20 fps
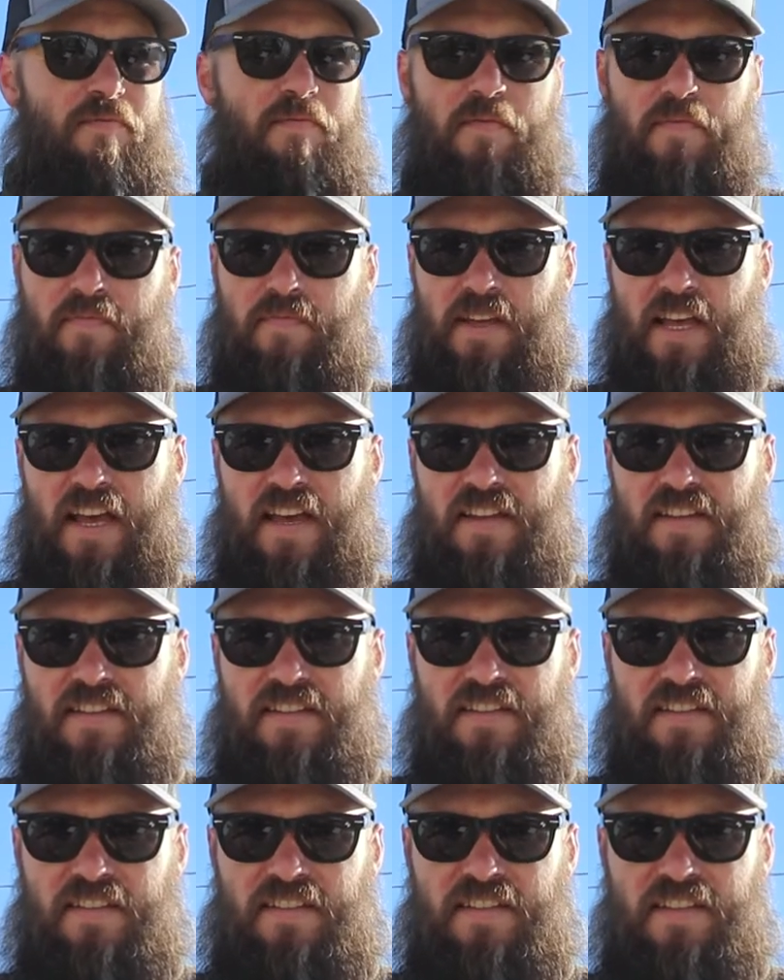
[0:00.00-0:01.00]
of them kind of
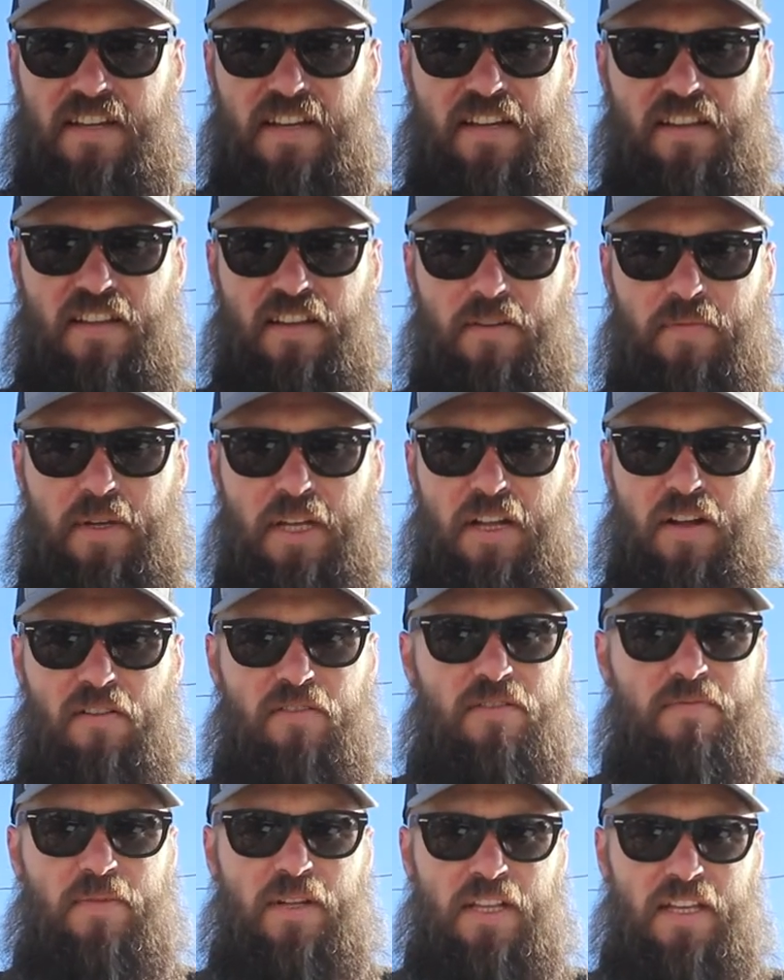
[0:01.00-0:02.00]
still sting a little bit.
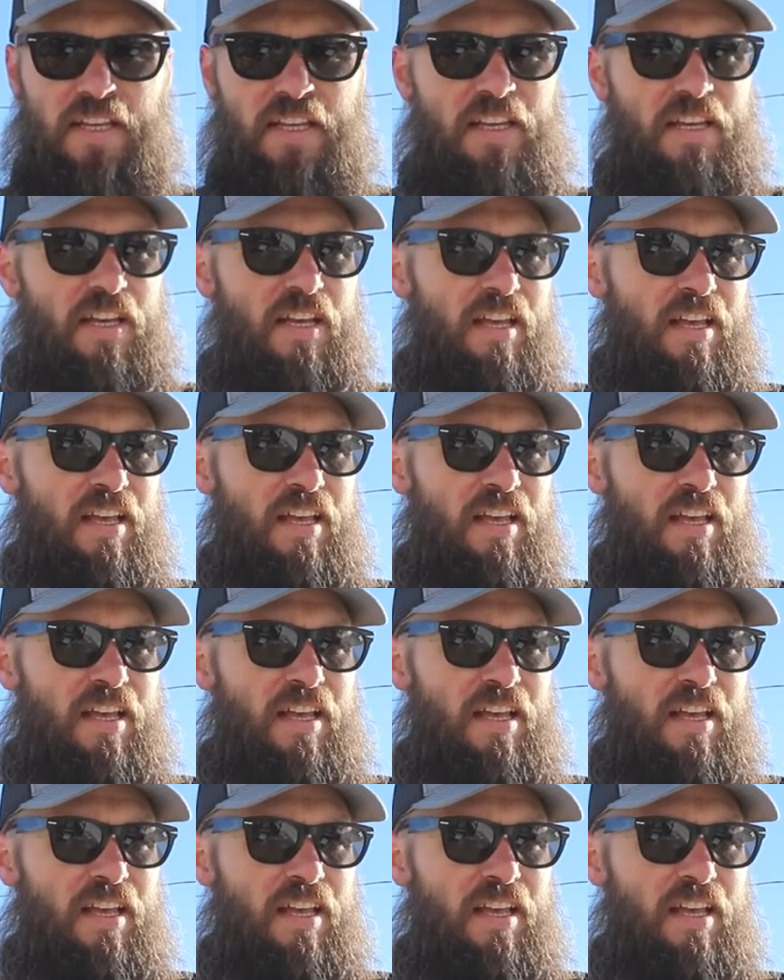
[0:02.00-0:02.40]
Ultimately,